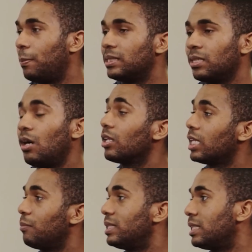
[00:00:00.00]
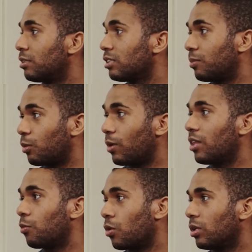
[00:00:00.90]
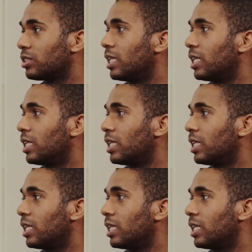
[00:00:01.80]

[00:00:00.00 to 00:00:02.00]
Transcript: it to online materials from around the world.